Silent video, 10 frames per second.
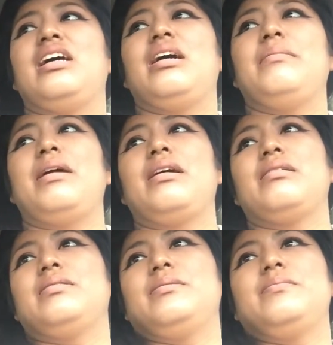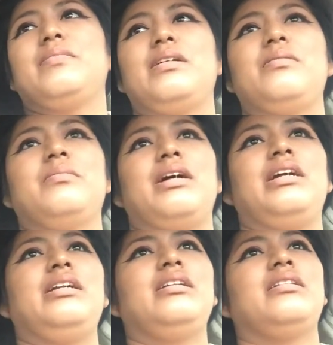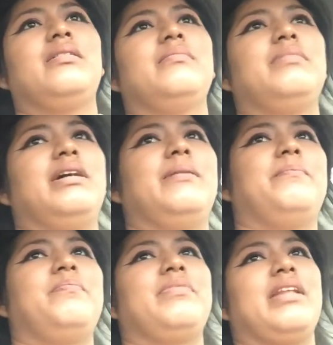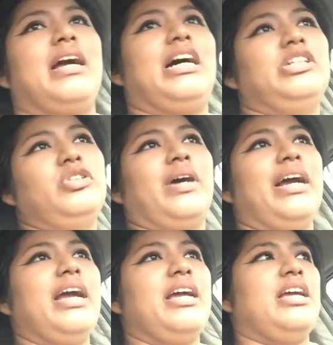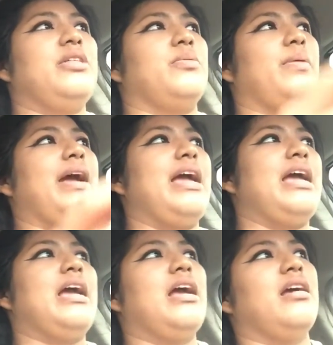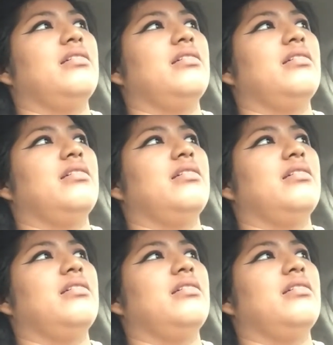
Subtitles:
I'm like, I don't mind. But I'll try it either way.